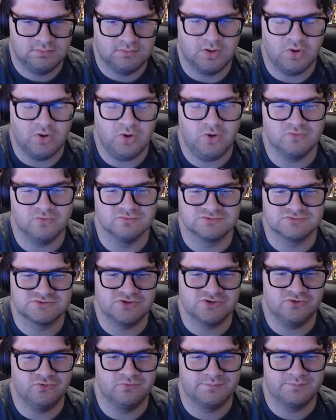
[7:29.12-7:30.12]
Oh,
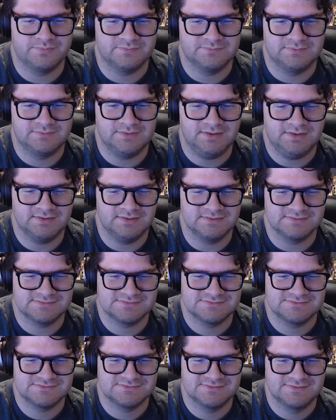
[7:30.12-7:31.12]
soap.
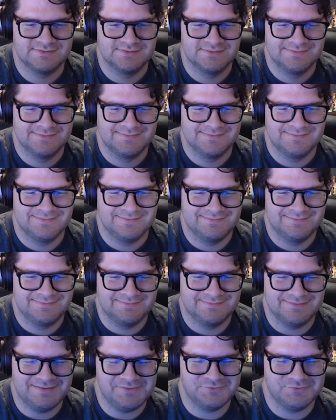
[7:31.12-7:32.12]
Nice.
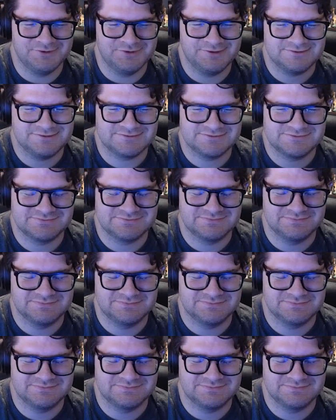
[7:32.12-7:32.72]
That works.